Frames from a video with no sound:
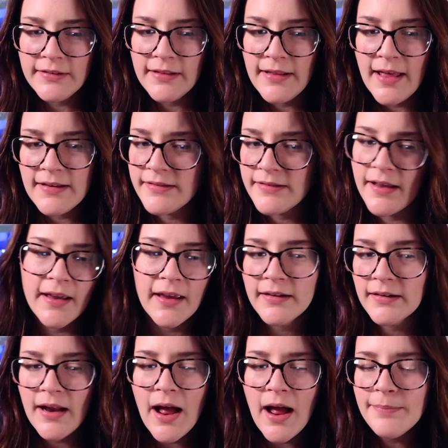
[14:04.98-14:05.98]
it at the last
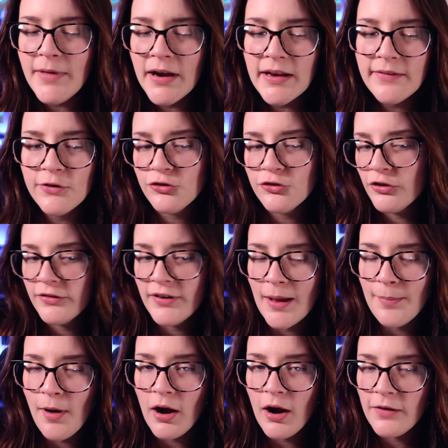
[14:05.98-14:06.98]
second. I'm not even sure
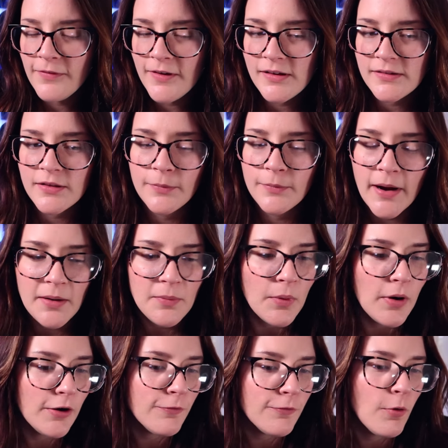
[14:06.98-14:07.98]
typography is the right
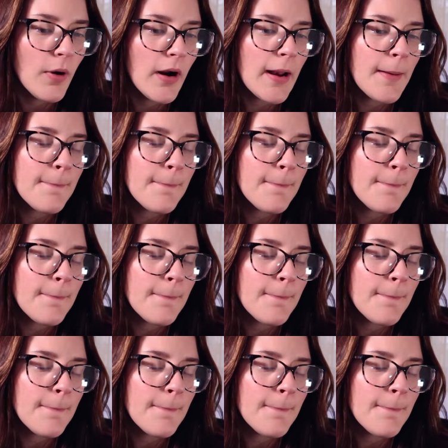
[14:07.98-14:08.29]
word for